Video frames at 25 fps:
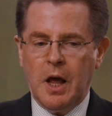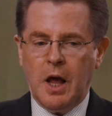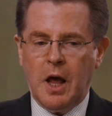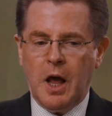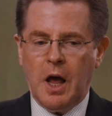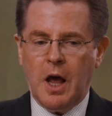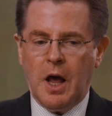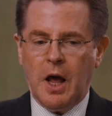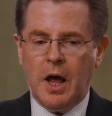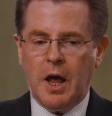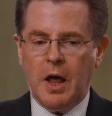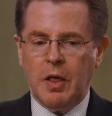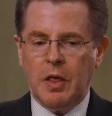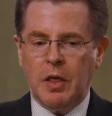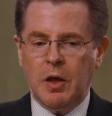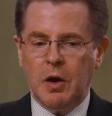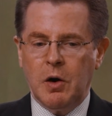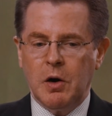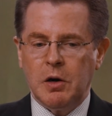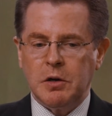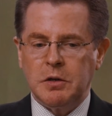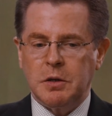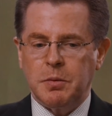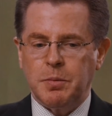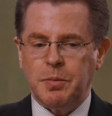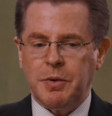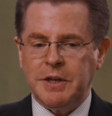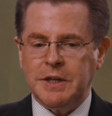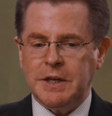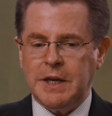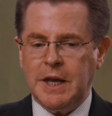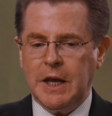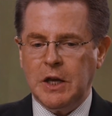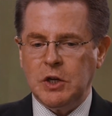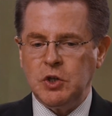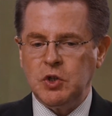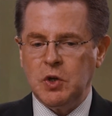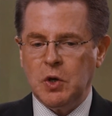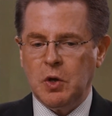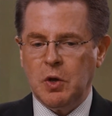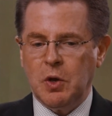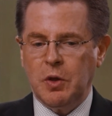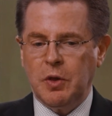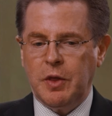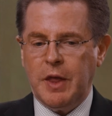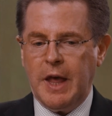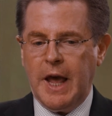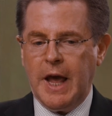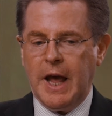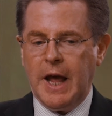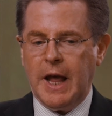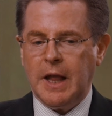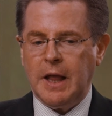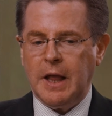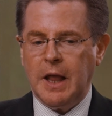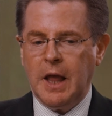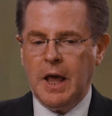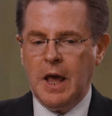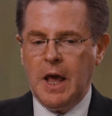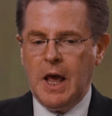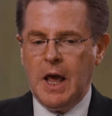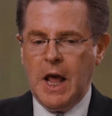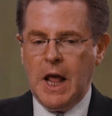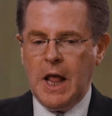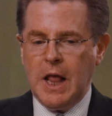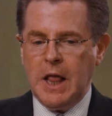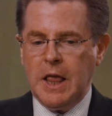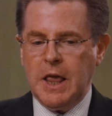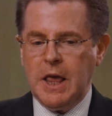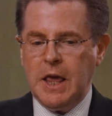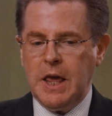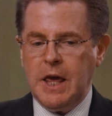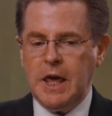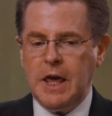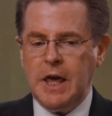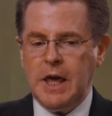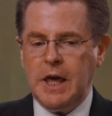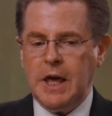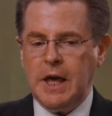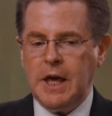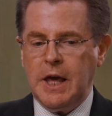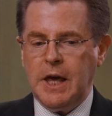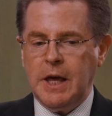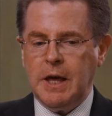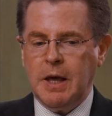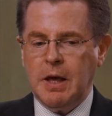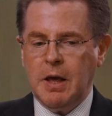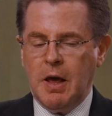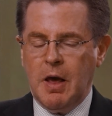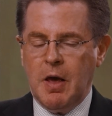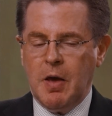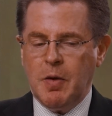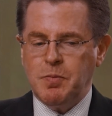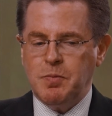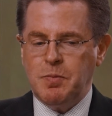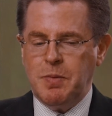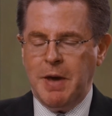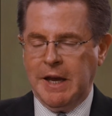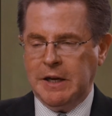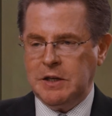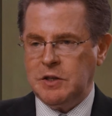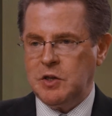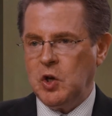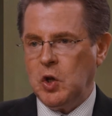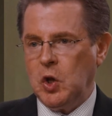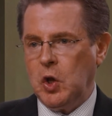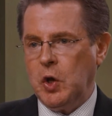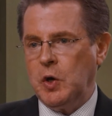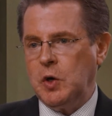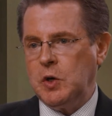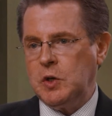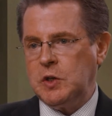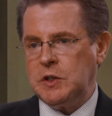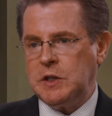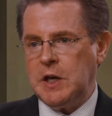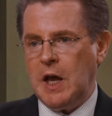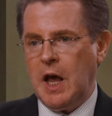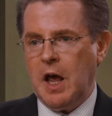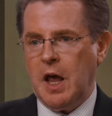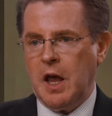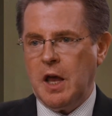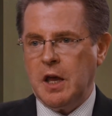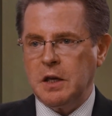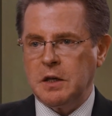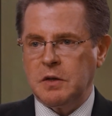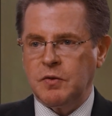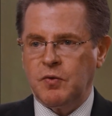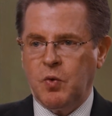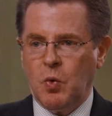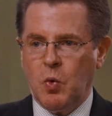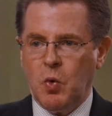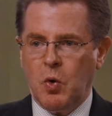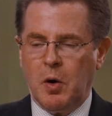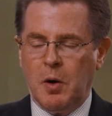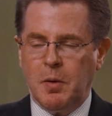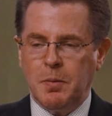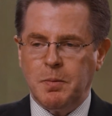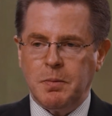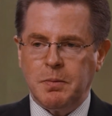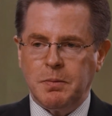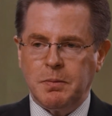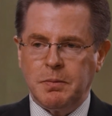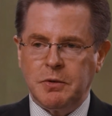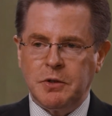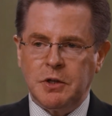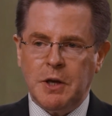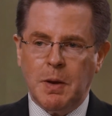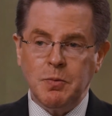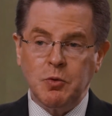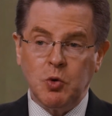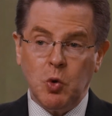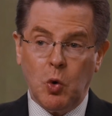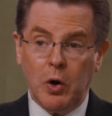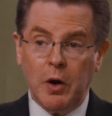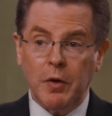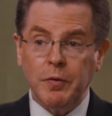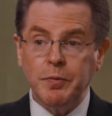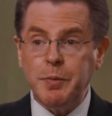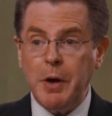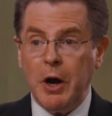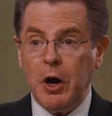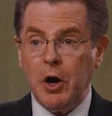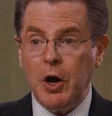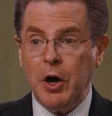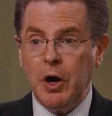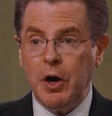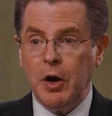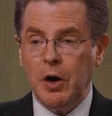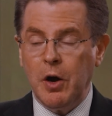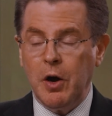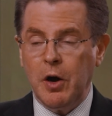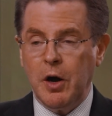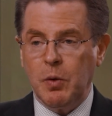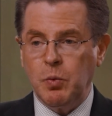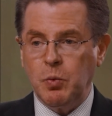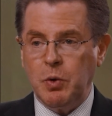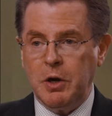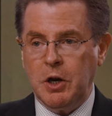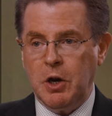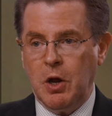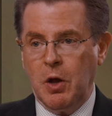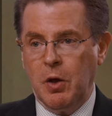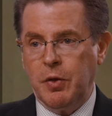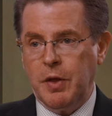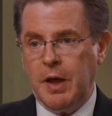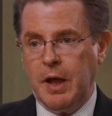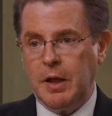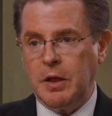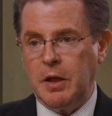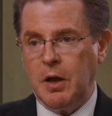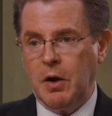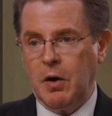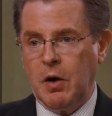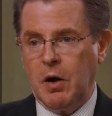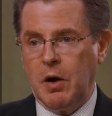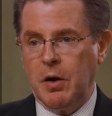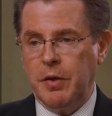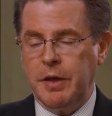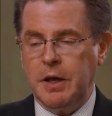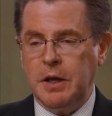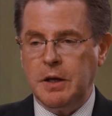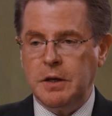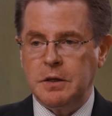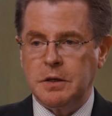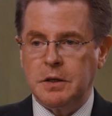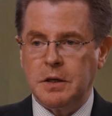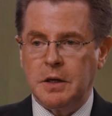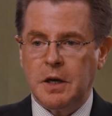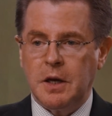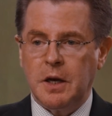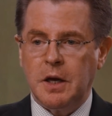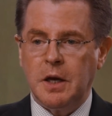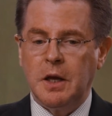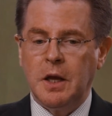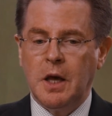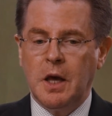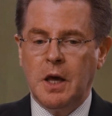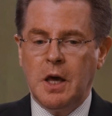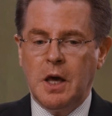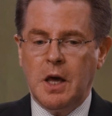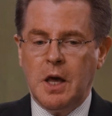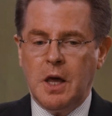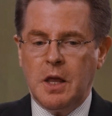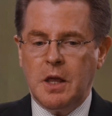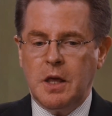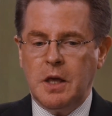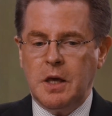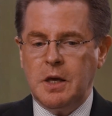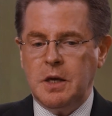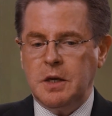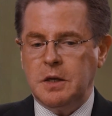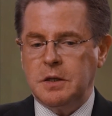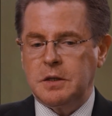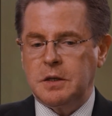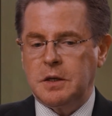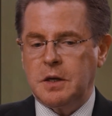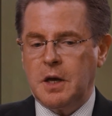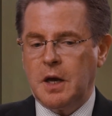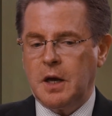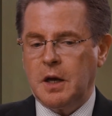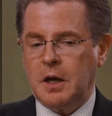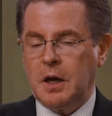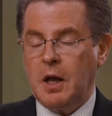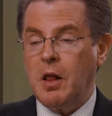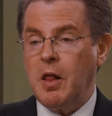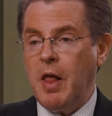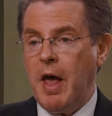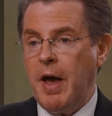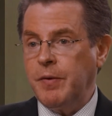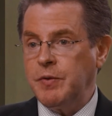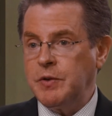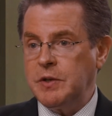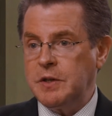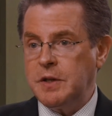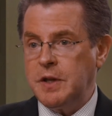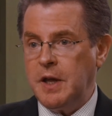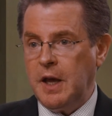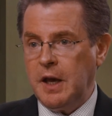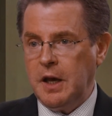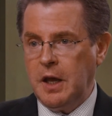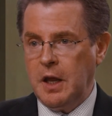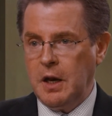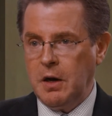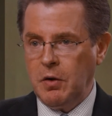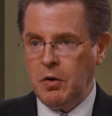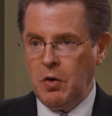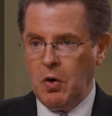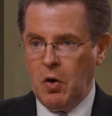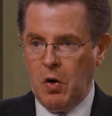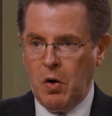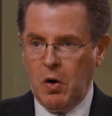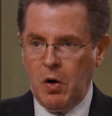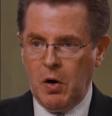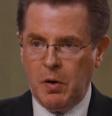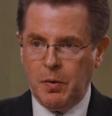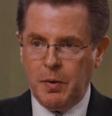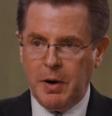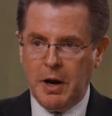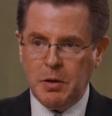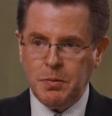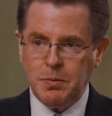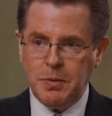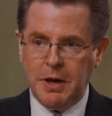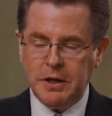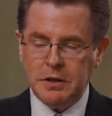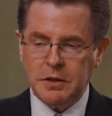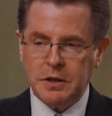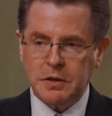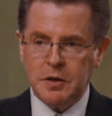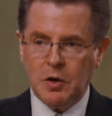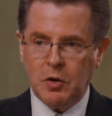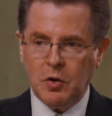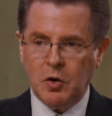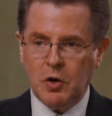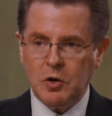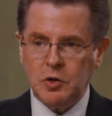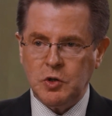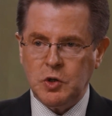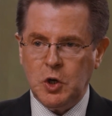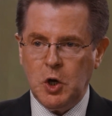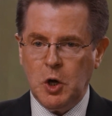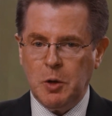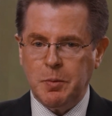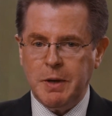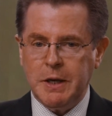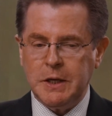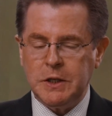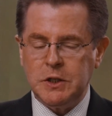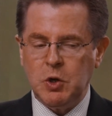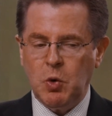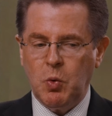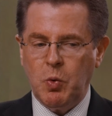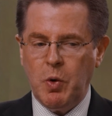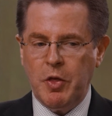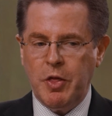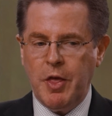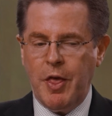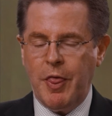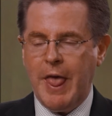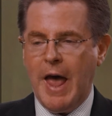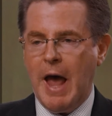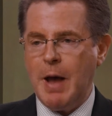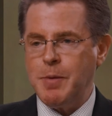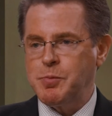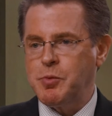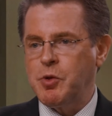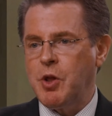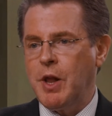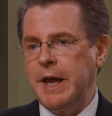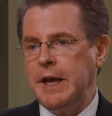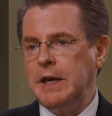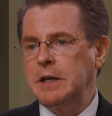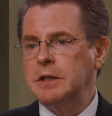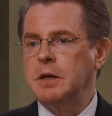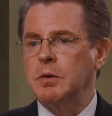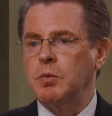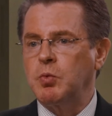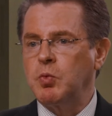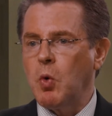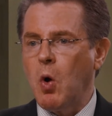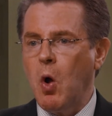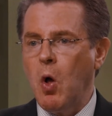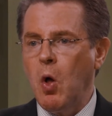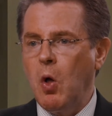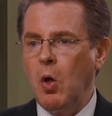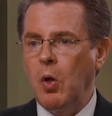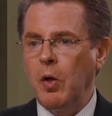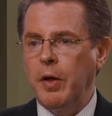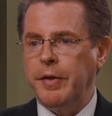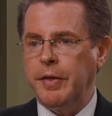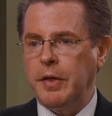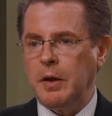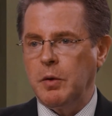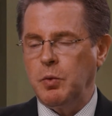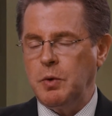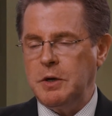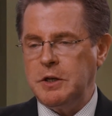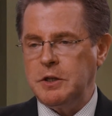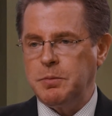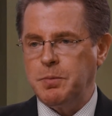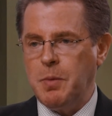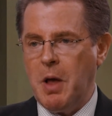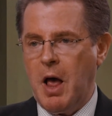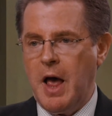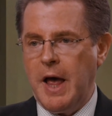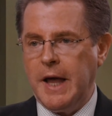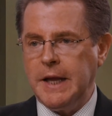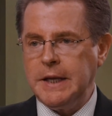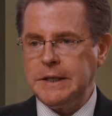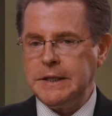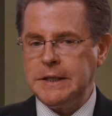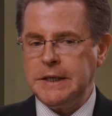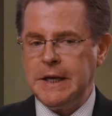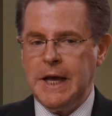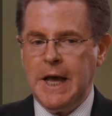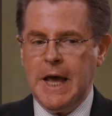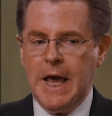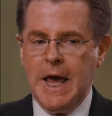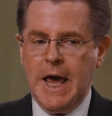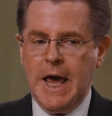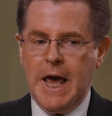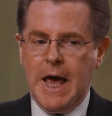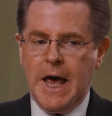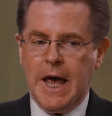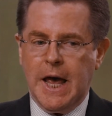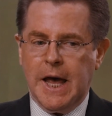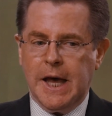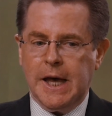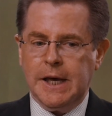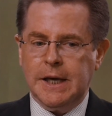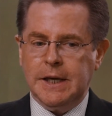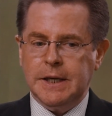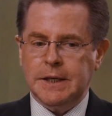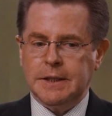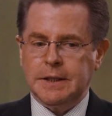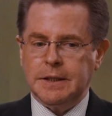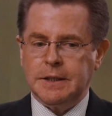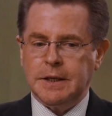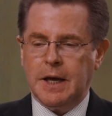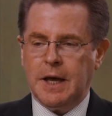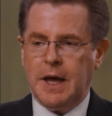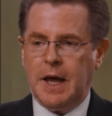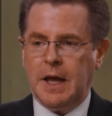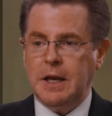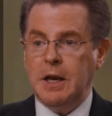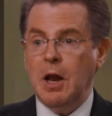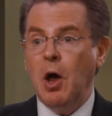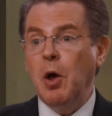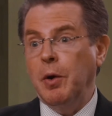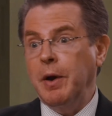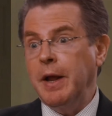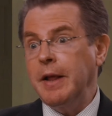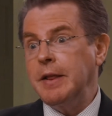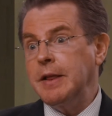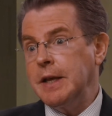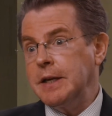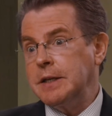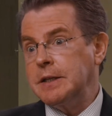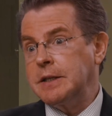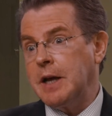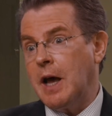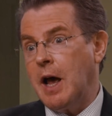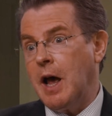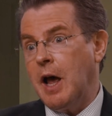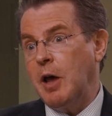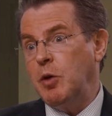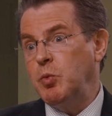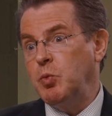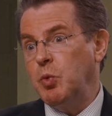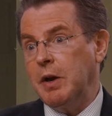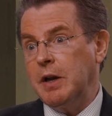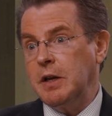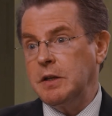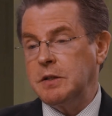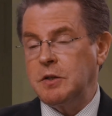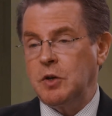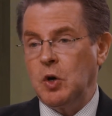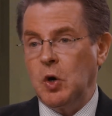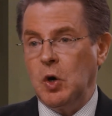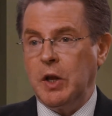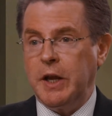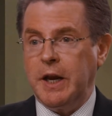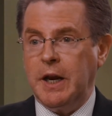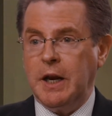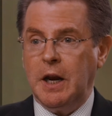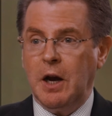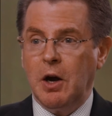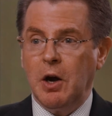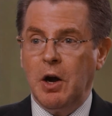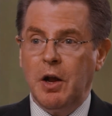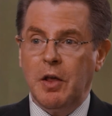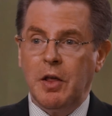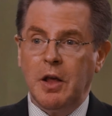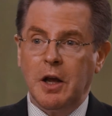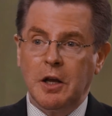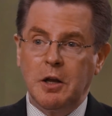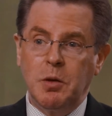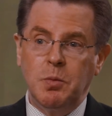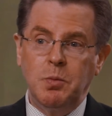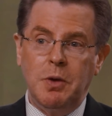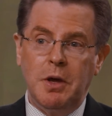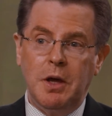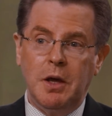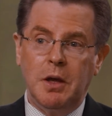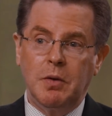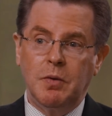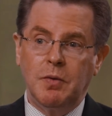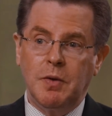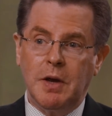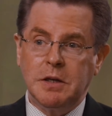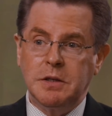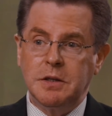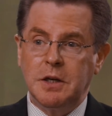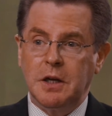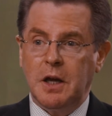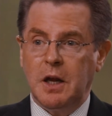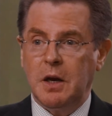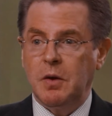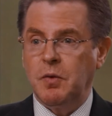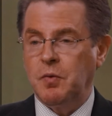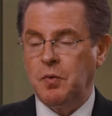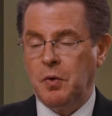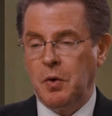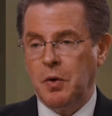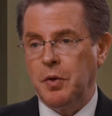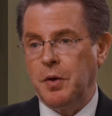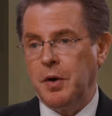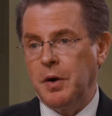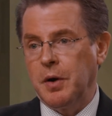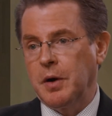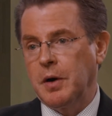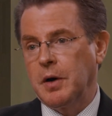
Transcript: Uh, there's a potential that the basilar cells form some sort of barrier, and we know that there are these, uh, these uh, clefts that can occur around basal cell carcinoma, so whether that plays a role in the response uh, is unknown at this time, but it's certainly an area that could be investigated further.